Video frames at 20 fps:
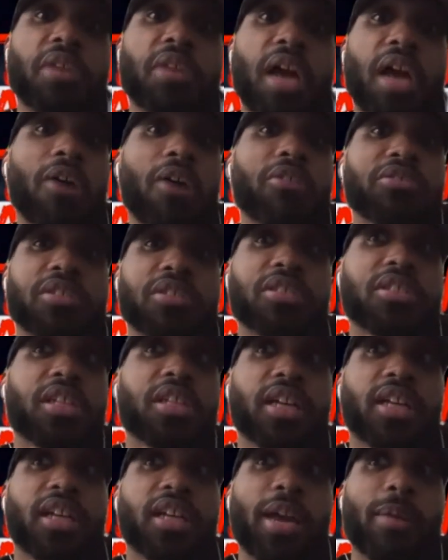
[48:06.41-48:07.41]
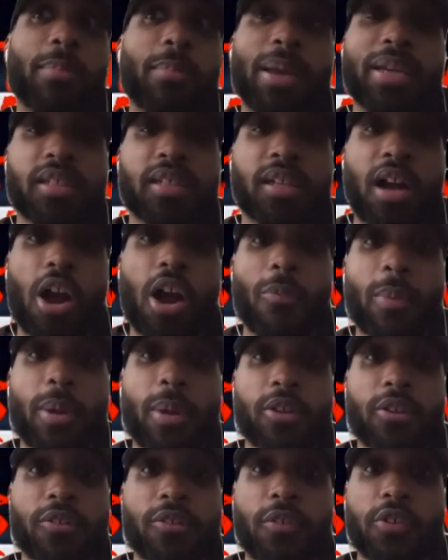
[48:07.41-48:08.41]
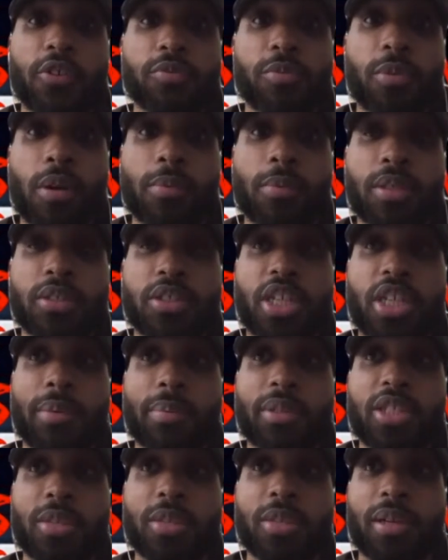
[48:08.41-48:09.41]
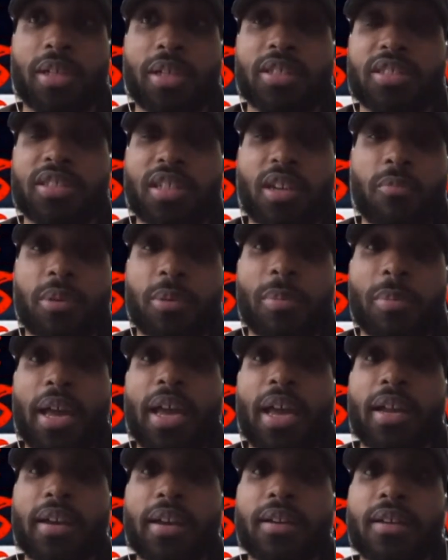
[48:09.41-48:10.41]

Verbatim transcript: I was just thinking like based on Carmella's first run with the championship, like this is gonna be bad.